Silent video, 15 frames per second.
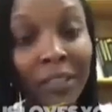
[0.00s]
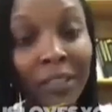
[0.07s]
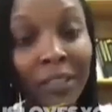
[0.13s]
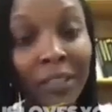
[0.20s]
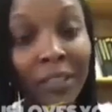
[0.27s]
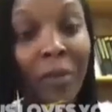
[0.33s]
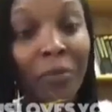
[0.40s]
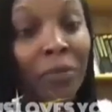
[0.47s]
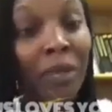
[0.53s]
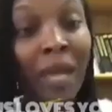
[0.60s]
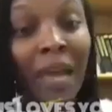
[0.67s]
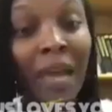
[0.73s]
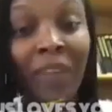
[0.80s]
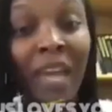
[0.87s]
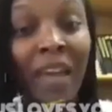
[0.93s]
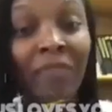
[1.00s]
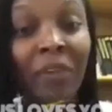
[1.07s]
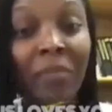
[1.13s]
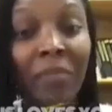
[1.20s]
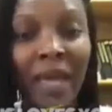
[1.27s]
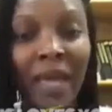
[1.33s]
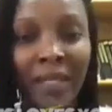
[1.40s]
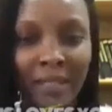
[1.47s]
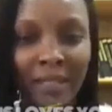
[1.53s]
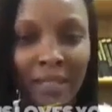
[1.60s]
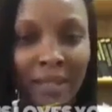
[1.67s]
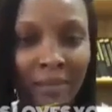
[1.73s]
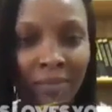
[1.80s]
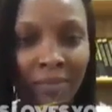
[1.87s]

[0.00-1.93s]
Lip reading: set of people I have ever met.